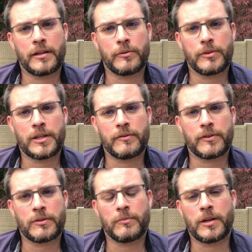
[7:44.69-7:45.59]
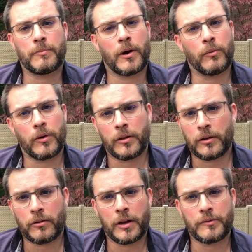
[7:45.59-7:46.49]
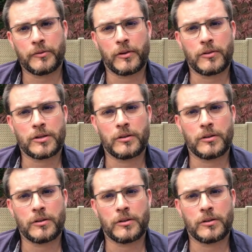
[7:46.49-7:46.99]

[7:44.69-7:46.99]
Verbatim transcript: that was given to me by one of the great folks